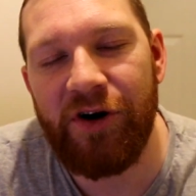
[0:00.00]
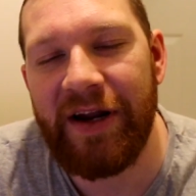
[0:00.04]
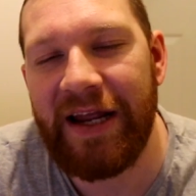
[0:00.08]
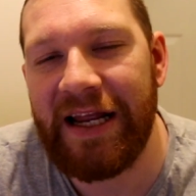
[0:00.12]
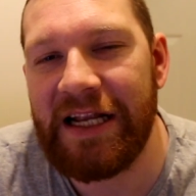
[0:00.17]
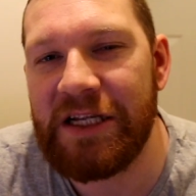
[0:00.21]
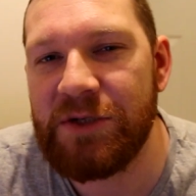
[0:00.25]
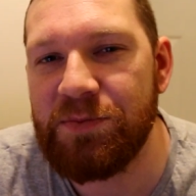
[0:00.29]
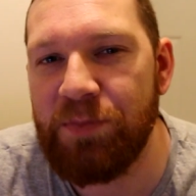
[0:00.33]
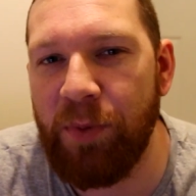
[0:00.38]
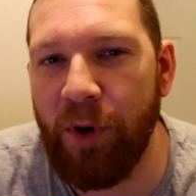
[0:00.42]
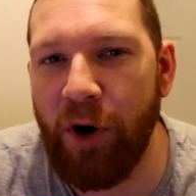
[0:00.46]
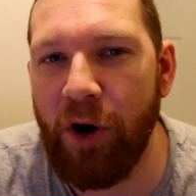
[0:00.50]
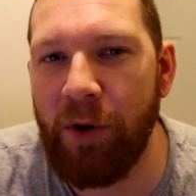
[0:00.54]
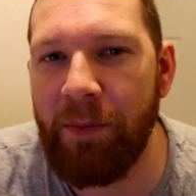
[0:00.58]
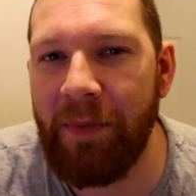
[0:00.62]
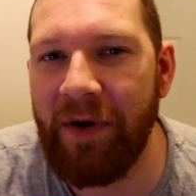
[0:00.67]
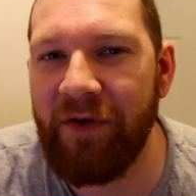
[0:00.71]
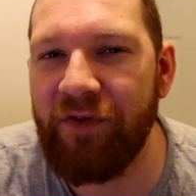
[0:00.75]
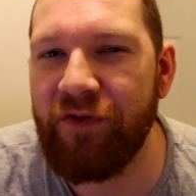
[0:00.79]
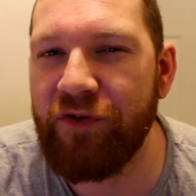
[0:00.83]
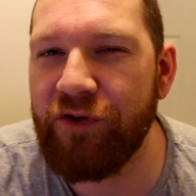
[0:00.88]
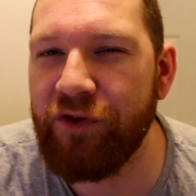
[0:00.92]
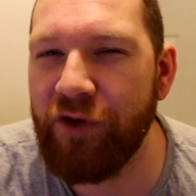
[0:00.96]
against
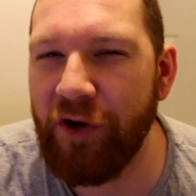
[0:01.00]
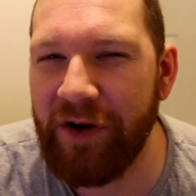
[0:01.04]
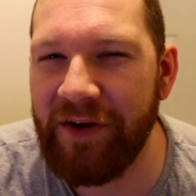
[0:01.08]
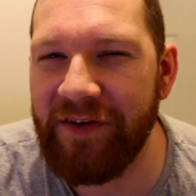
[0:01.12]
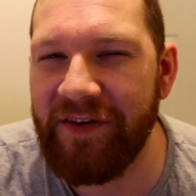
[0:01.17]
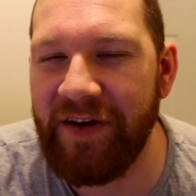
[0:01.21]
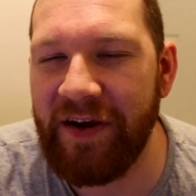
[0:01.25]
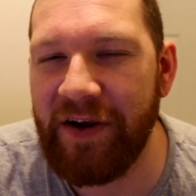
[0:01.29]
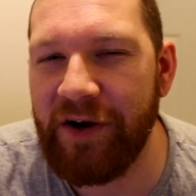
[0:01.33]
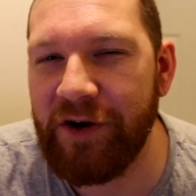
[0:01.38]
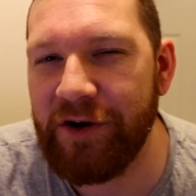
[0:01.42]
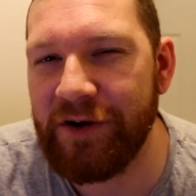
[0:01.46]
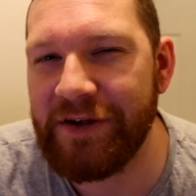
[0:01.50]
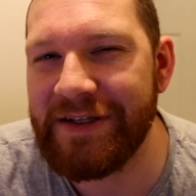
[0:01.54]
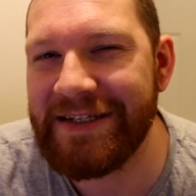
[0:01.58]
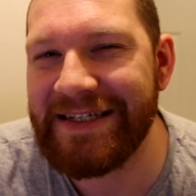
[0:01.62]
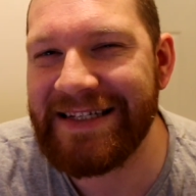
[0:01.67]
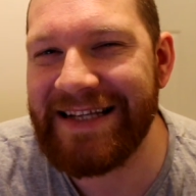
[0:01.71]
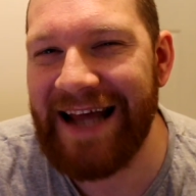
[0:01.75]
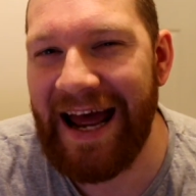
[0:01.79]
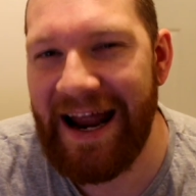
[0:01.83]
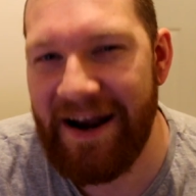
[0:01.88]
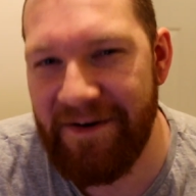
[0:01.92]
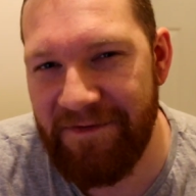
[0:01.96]
Bournemouth stood us in good
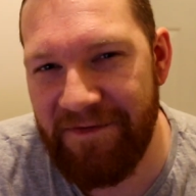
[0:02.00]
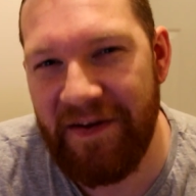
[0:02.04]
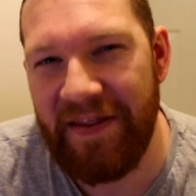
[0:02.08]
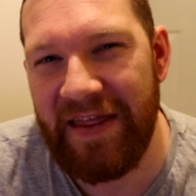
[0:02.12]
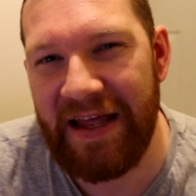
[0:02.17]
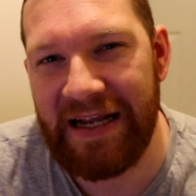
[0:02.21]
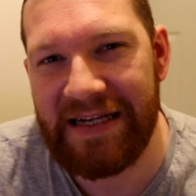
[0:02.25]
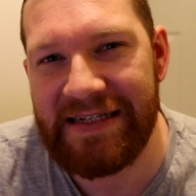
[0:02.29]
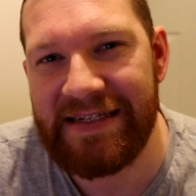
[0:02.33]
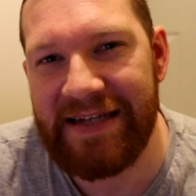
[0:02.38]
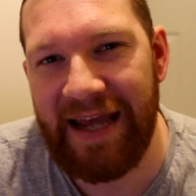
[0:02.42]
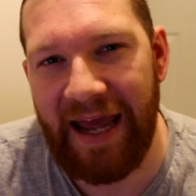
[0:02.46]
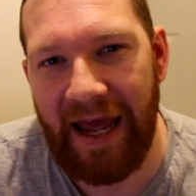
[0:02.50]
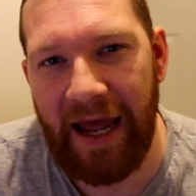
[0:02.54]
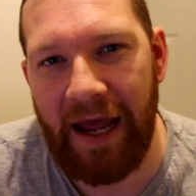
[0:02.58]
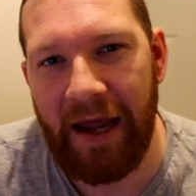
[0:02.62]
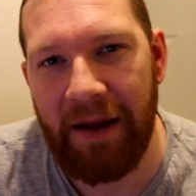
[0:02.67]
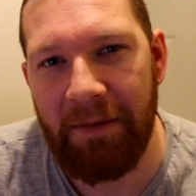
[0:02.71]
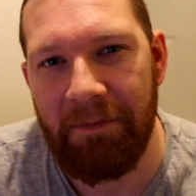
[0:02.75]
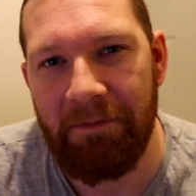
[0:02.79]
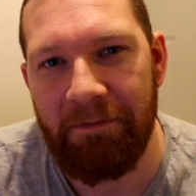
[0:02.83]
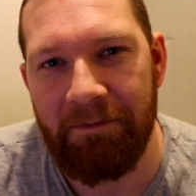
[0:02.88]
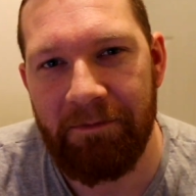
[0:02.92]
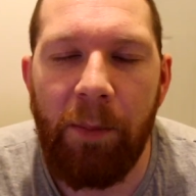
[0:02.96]
stead for this
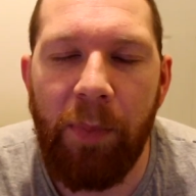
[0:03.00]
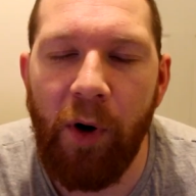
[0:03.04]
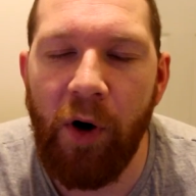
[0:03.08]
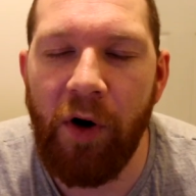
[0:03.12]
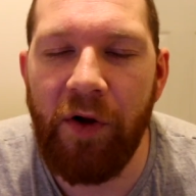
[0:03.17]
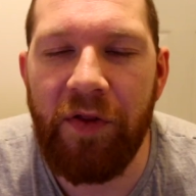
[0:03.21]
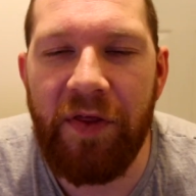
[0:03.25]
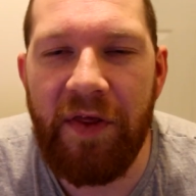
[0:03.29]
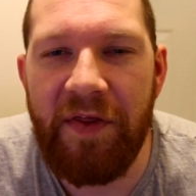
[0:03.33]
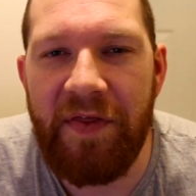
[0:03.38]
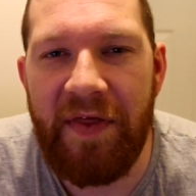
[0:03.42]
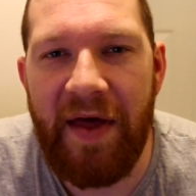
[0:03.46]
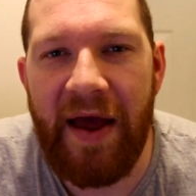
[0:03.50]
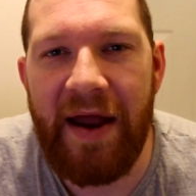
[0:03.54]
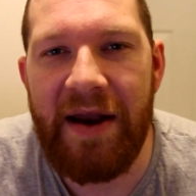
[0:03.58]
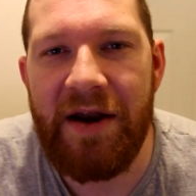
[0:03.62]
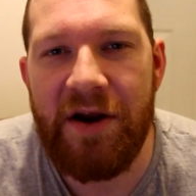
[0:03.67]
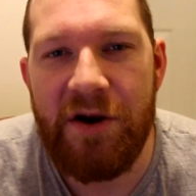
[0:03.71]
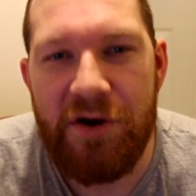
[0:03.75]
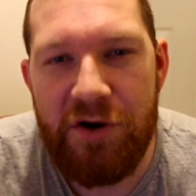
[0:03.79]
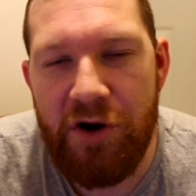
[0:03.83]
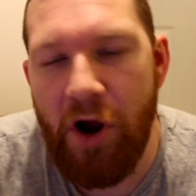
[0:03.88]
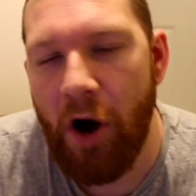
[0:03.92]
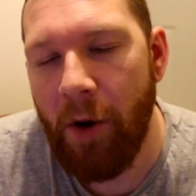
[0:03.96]
game. But other
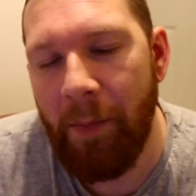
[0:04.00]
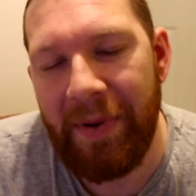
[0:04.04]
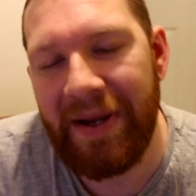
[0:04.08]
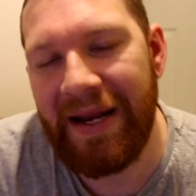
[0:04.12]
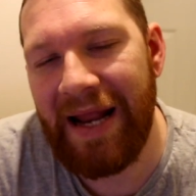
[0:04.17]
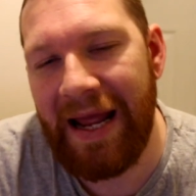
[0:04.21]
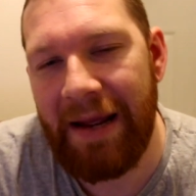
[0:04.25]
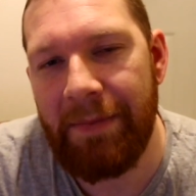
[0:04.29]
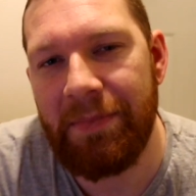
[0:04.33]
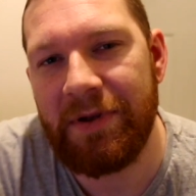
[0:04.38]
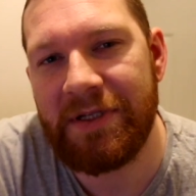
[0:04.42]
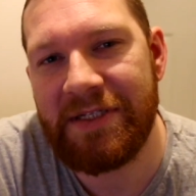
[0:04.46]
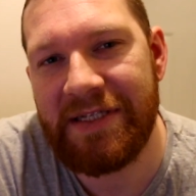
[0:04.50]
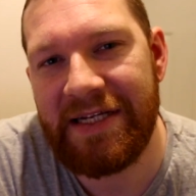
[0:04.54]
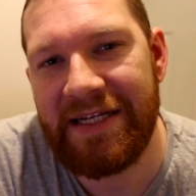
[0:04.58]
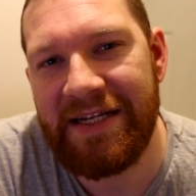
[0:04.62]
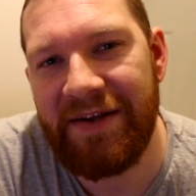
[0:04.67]
than not being able to